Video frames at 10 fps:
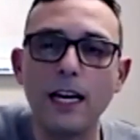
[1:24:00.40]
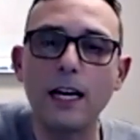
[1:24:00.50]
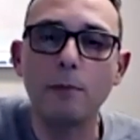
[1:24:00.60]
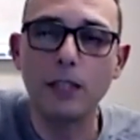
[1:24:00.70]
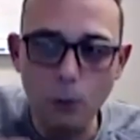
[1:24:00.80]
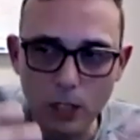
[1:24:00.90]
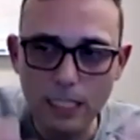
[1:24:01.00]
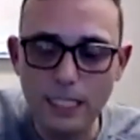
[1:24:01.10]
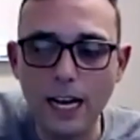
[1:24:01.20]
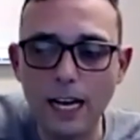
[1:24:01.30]
but there was
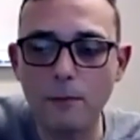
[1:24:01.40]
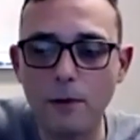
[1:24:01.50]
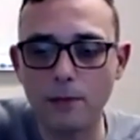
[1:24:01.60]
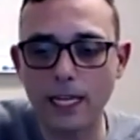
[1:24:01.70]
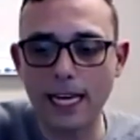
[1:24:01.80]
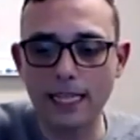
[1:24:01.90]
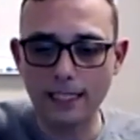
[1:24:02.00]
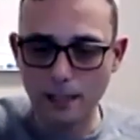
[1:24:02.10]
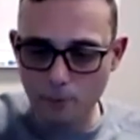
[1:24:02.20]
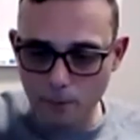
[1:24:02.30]
time on my hands
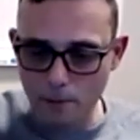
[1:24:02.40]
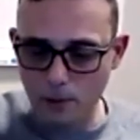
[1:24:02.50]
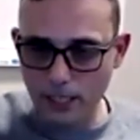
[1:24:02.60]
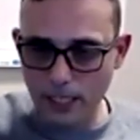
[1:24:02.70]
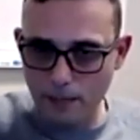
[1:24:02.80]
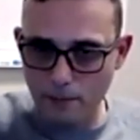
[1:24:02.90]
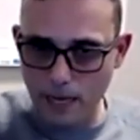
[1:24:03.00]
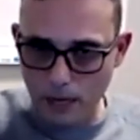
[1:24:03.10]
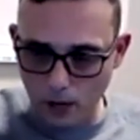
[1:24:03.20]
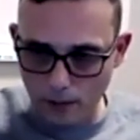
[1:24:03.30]
and i remember sitting in
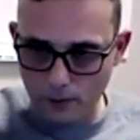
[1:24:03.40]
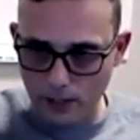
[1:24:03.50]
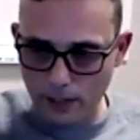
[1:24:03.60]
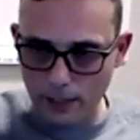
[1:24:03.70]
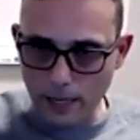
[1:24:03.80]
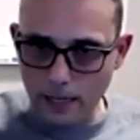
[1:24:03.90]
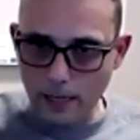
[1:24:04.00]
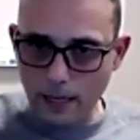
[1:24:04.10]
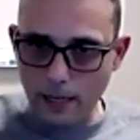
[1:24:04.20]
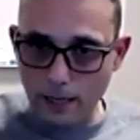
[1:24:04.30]
my office
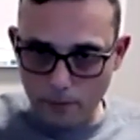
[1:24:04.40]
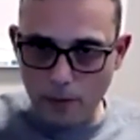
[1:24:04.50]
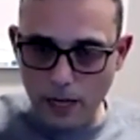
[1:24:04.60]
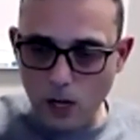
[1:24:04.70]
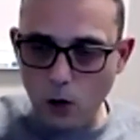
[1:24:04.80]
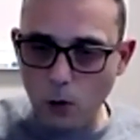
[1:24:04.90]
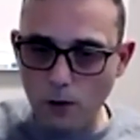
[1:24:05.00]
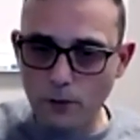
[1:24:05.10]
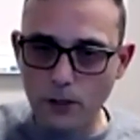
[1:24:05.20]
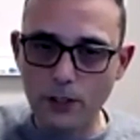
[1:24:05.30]
um, in my home
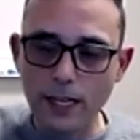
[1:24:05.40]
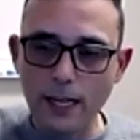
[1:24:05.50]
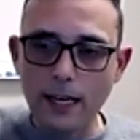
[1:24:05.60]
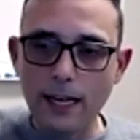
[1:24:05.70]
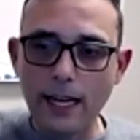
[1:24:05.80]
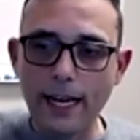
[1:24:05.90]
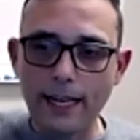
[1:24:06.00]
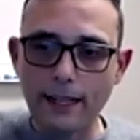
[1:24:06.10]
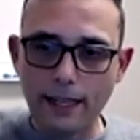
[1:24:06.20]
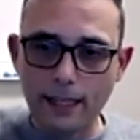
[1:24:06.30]
office
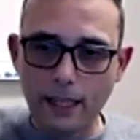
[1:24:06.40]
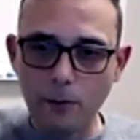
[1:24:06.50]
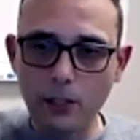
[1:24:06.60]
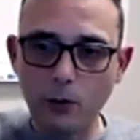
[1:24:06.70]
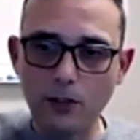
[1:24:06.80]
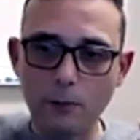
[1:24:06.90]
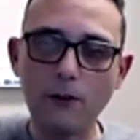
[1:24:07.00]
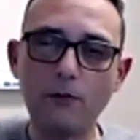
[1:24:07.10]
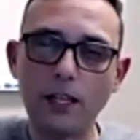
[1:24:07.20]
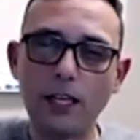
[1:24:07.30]
and coming to an
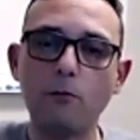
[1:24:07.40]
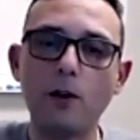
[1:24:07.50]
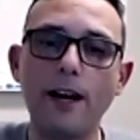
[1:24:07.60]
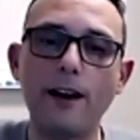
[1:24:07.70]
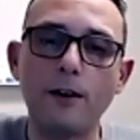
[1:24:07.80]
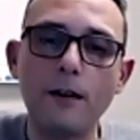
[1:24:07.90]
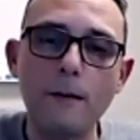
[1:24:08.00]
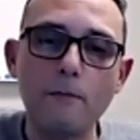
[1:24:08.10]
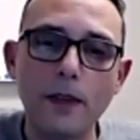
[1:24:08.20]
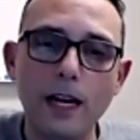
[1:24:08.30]
epiphany where
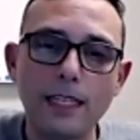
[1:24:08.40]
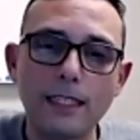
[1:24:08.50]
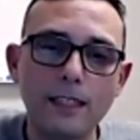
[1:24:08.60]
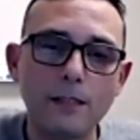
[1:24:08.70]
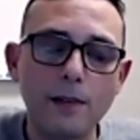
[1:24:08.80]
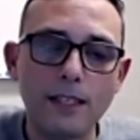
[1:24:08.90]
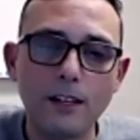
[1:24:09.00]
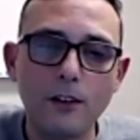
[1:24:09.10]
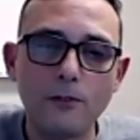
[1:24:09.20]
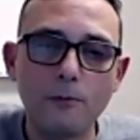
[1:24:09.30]
I said to
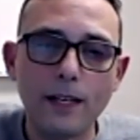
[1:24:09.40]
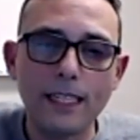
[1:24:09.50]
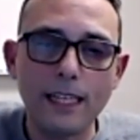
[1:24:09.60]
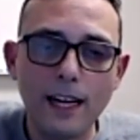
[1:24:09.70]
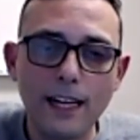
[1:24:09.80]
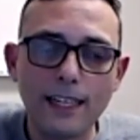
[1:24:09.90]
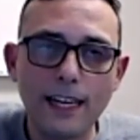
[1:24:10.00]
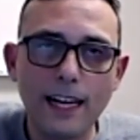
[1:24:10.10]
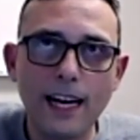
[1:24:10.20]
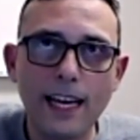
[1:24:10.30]
myself, my God,
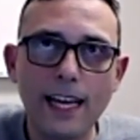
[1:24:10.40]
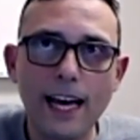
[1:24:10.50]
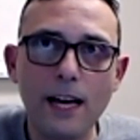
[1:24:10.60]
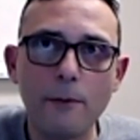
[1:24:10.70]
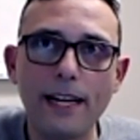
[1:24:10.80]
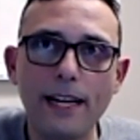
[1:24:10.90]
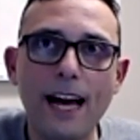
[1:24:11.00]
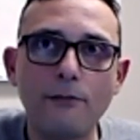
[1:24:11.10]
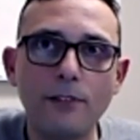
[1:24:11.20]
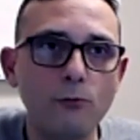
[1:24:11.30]
I am an
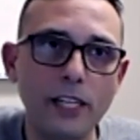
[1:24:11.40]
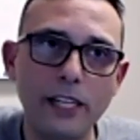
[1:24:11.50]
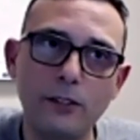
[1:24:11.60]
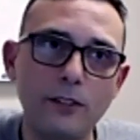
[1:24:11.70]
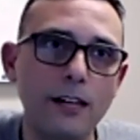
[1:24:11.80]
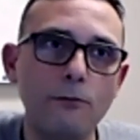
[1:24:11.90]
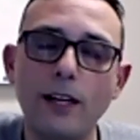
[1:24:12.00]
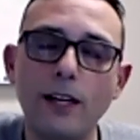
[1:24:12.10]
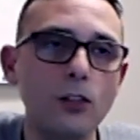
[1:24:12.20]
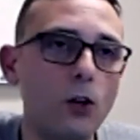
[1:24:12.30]
avid reader. I've
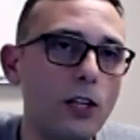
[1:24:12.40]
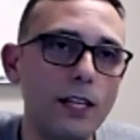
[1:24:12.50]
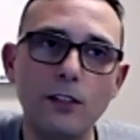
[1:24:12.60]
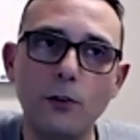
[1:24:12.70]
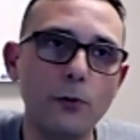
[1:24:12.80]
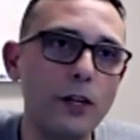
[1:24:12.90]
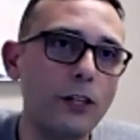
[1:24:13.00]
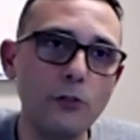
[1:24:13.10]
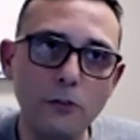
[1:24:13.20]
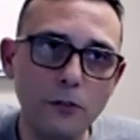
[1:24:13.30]
read no less than
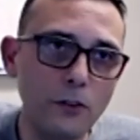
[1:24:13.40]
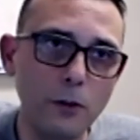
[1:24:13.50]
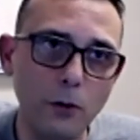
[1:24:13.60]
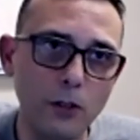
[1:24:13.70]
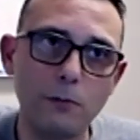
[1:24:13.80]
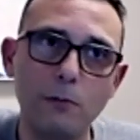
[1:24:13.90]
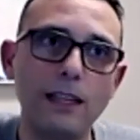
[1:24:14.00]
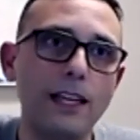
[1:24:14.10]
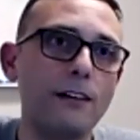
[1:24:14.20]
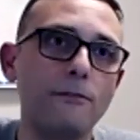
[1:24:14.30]
350 books in my
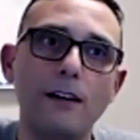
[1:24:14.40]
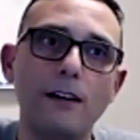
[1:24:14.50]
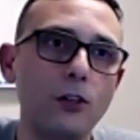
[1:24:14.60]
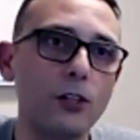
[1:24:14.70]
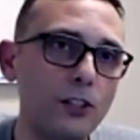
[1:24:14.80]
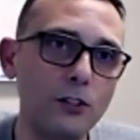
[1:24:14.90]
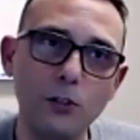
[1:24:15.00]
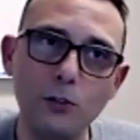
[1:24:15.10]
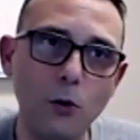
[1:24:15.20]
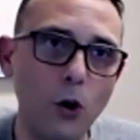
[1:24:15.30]
life. I've hmm. listened mm.
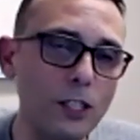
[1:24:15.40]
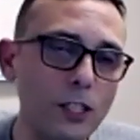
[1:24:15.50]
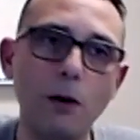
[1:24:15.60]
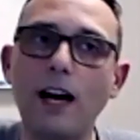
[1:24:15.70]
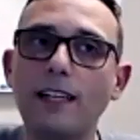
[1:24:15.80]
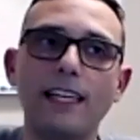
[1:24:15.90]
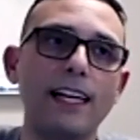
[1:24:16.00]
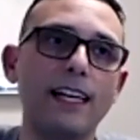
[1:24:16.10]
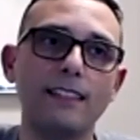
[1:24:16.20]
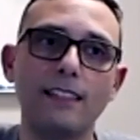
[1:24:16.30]
to all these
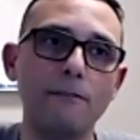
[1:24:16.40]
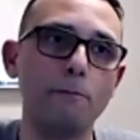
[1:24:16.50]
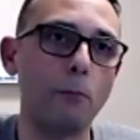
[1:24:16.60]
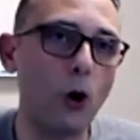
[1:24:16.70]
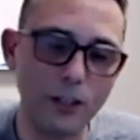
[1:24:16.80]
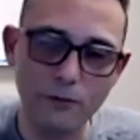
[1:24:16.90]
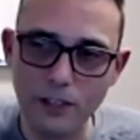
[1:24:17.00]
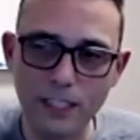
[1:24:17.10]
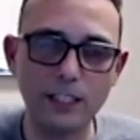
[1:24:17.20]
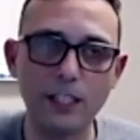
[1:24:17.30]
podcasts. I'm part of
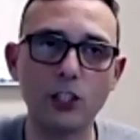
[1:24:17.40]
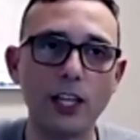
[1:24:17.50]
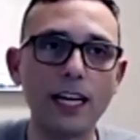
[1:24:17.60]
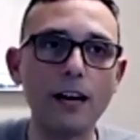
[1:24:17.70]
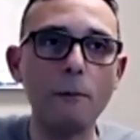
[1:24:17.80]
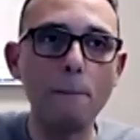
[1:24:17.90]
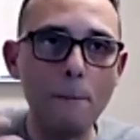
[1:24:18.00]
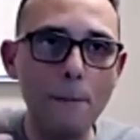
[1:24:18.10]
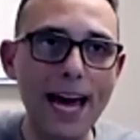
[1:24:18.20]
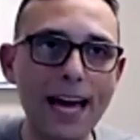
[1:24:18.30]
Vistage. Like I've
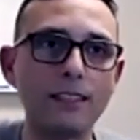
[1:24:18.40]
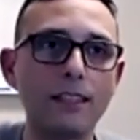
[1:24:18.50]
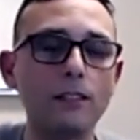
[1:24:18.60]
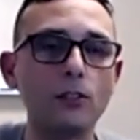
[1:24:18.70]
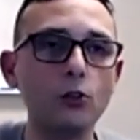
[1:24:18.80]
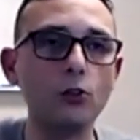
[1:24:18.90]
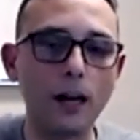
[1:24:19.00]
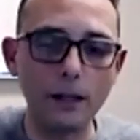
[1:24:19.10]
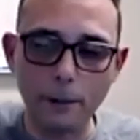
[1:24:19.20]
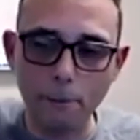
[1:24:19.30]
amassed an,
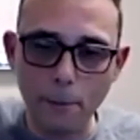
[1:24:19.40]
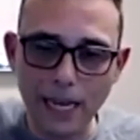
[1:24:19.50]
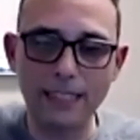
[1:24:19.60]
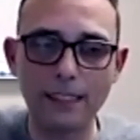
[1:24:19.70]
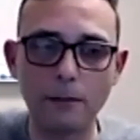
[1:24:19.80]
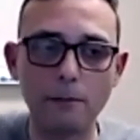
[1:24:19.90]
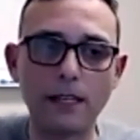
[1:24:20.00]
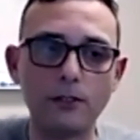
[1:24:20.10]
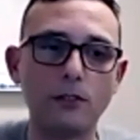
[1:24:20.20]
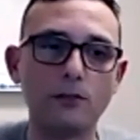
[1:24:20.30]
an amazing
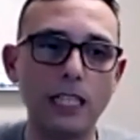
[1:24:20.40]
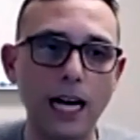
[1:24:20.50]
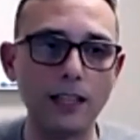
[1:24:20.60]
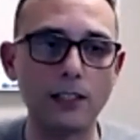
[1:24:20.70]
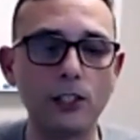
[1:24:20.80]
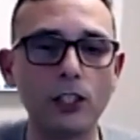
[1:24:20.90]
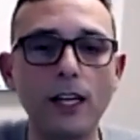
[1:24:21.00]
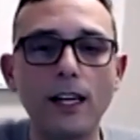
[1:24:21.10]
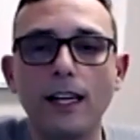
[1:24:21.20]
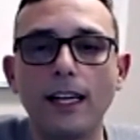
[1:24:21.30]
amount of knowledge.
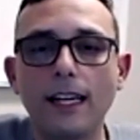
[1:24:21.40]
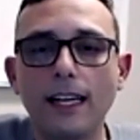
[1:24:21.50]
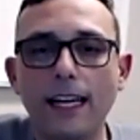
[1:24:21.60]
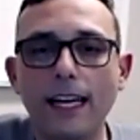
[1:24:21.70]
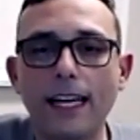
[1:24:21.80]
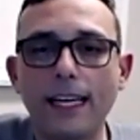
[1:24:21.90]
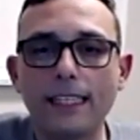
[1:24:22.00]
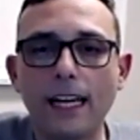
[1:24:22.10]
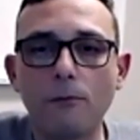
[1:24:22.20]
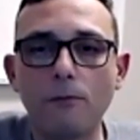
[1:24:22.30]
Mm.
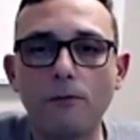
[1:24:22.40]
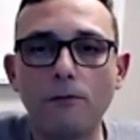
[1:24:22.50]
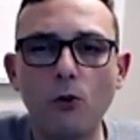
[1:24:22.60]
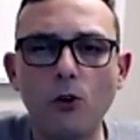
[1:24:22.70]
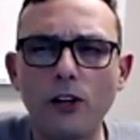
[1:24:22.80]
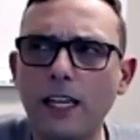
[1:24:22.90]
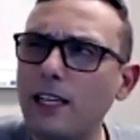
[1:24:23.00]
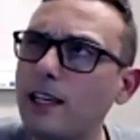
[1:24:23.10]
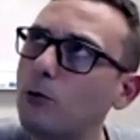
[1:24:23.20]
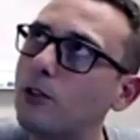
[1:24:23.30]
And I'm
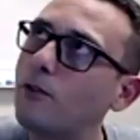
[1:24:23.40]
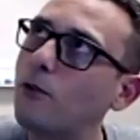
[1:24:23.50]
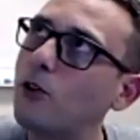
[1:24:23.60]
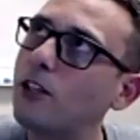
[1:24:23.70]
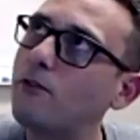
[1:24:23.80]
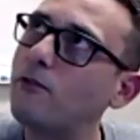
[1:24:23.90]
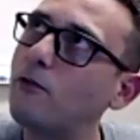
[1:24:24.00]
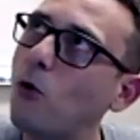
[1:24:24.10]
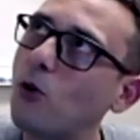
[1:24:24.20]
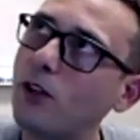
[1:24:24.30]
40, I was
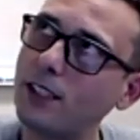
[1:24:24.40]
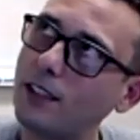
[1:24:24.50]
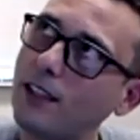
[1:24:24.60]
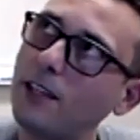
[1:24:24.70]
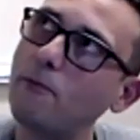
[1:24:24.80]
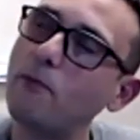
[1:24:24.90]
44 at the time.